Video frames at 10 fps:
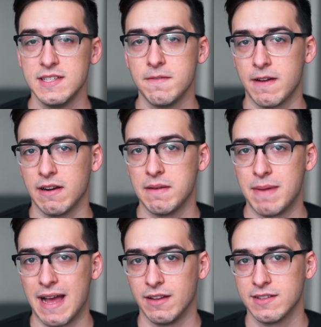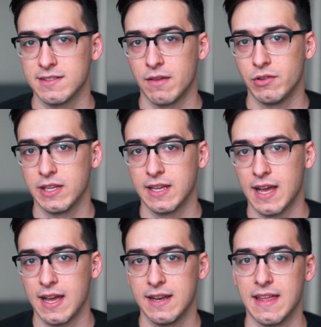is a very balanced leveling
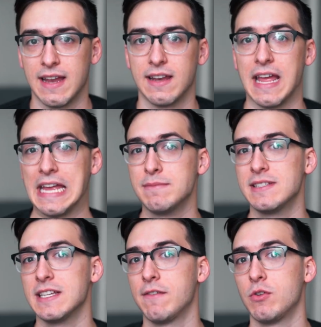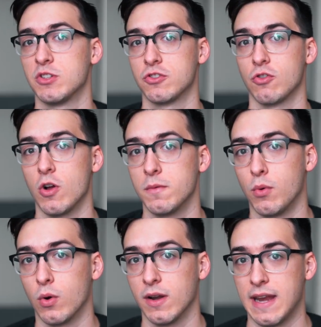guide that aims to give you a strong
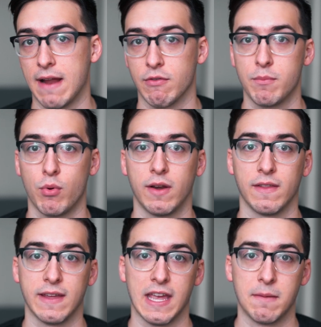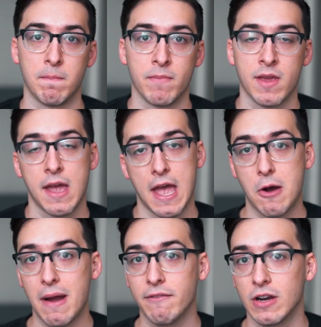board at every point of the game.
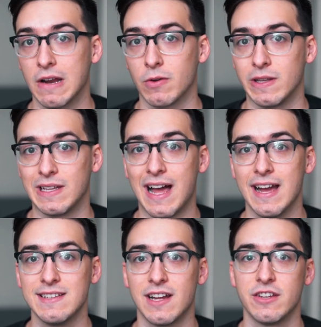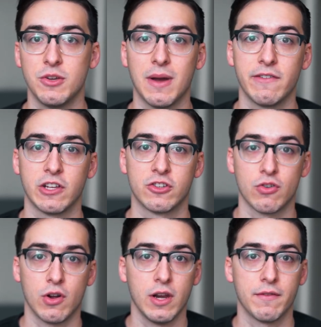However, it relies on you having a
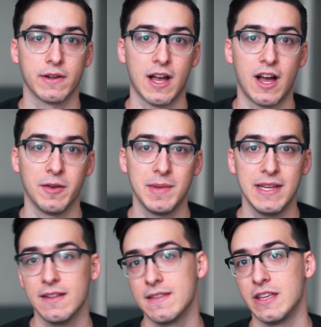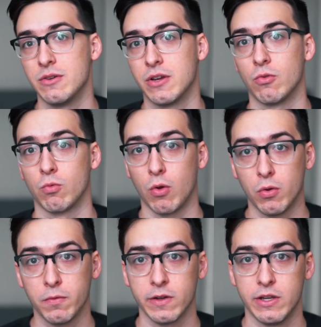strong enough economy that you can
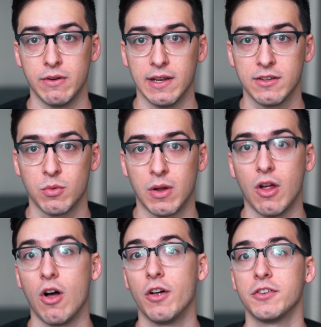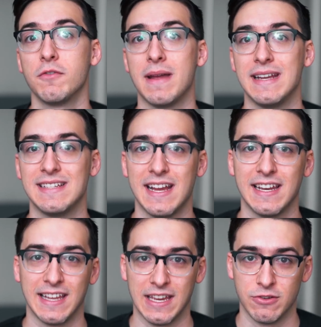roll for units while also
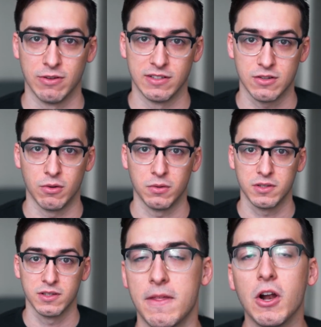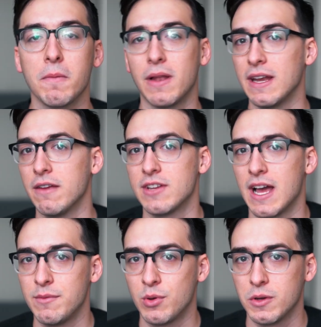maintaining interest gold. There are plenty of
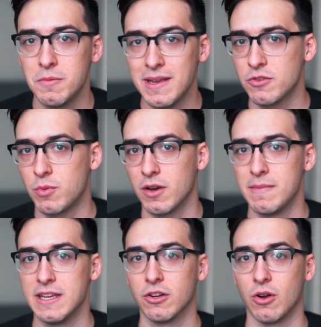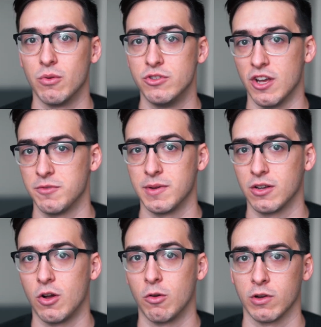times where you may just want to make your own judgment
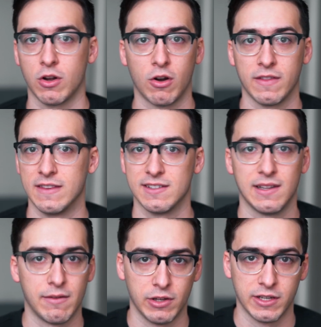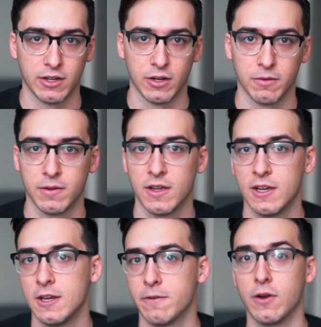call regarding this leveling curve.
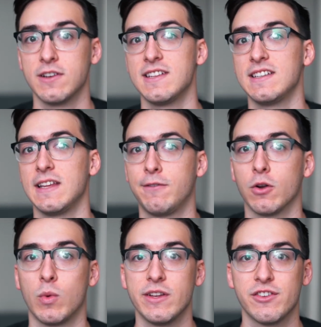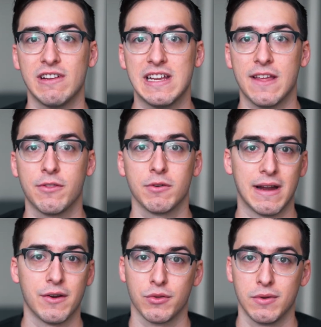For instance, if you're win streaking through
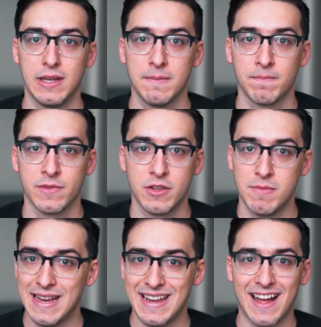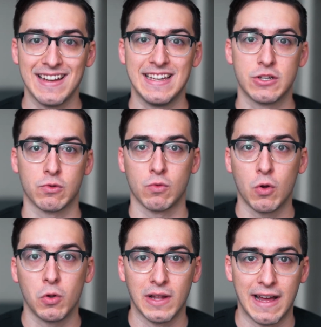round 3, you may not need to
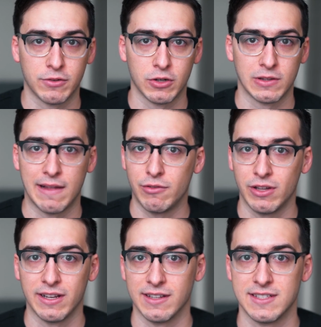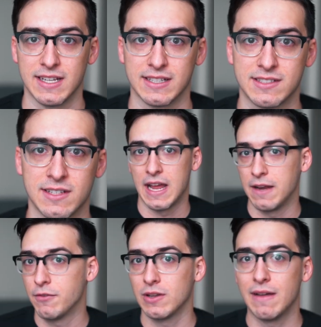roll after leveling to 6. And
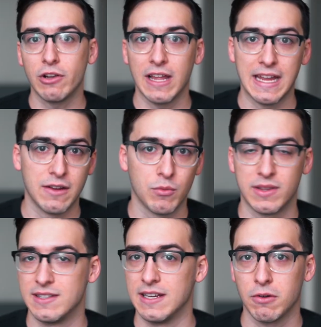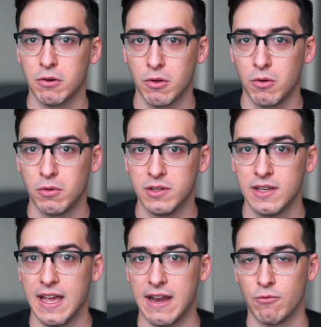if you're level 8 with 0 gold
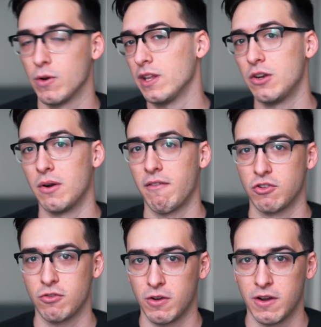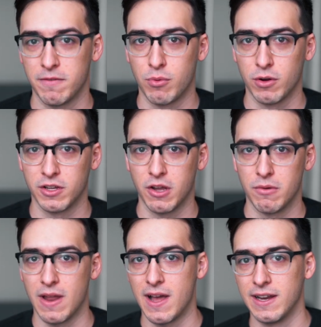and really don't have a strong enough board to go
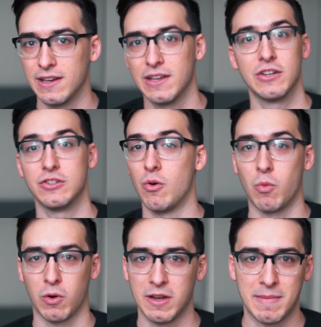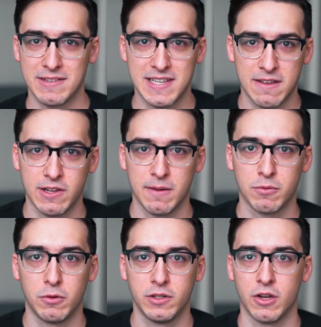9, don't worry about saving up
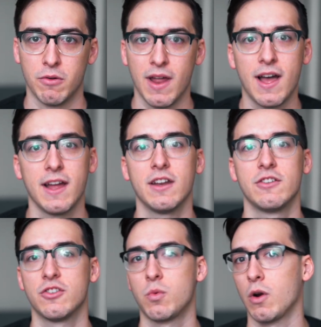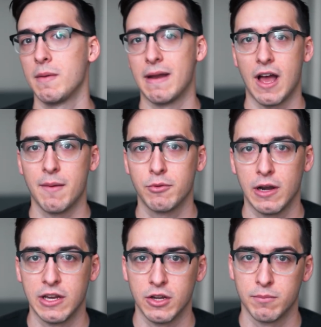gold to go 9, just worry about
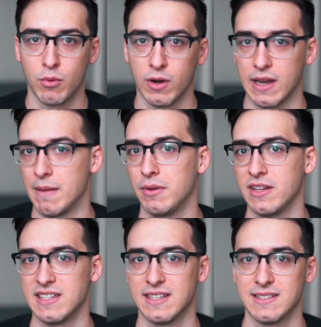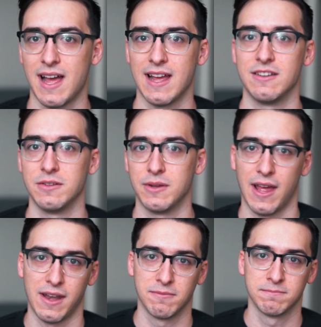upgrading your board and placing as high as you can.